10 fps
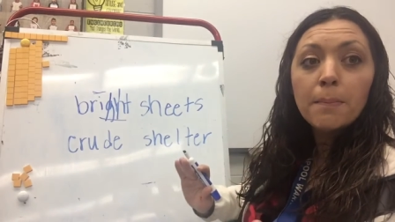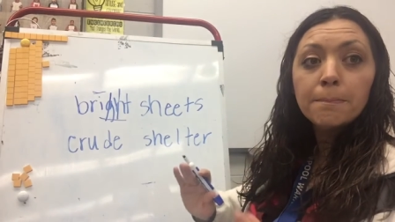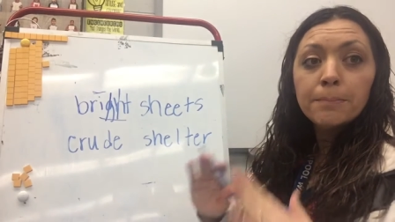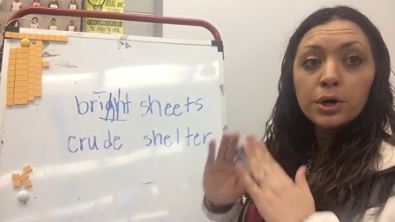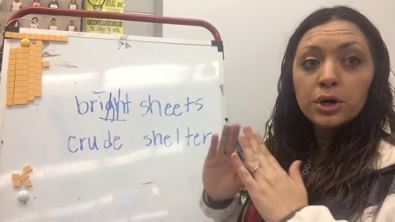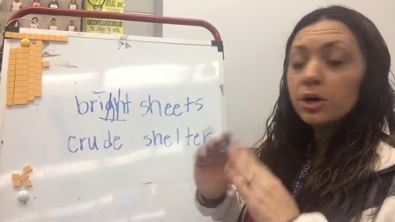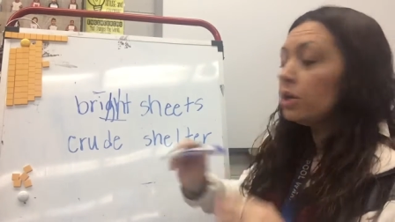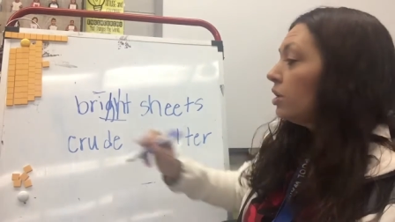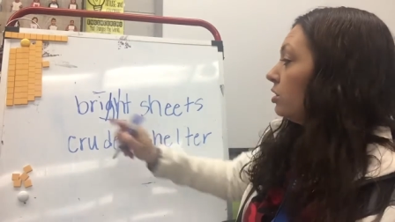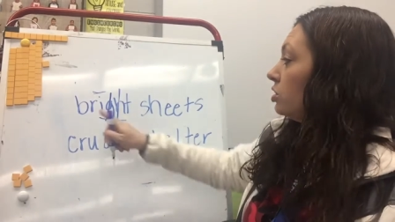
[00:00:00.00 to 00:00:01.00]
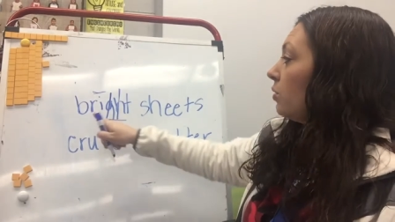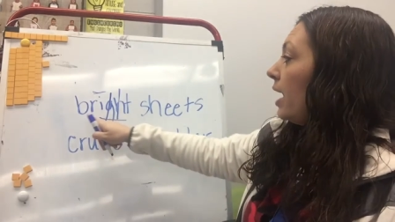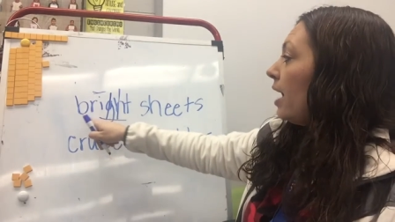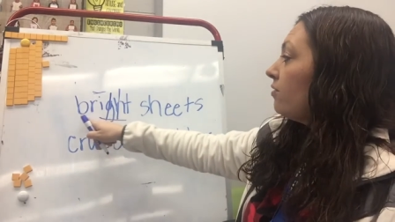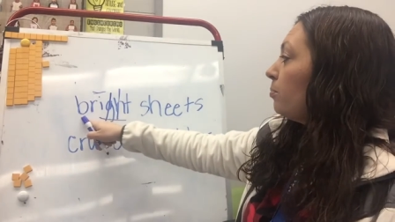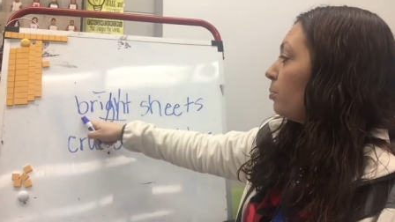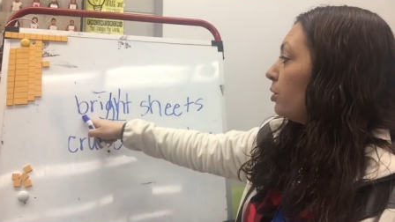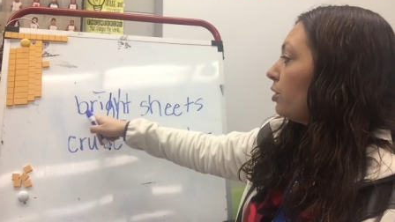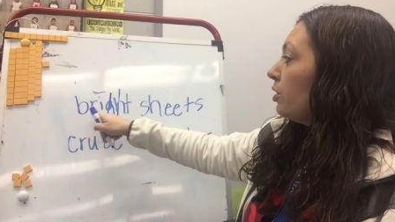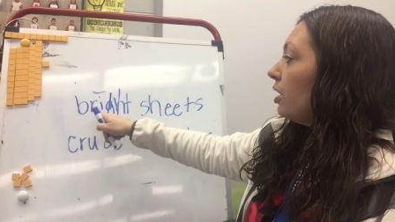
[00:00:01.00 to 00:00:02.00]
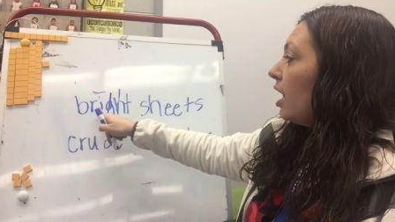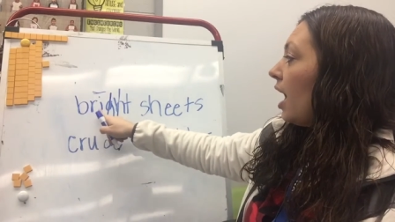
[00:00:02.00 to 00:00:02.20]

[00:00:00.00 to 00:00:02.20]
burr. So I have burr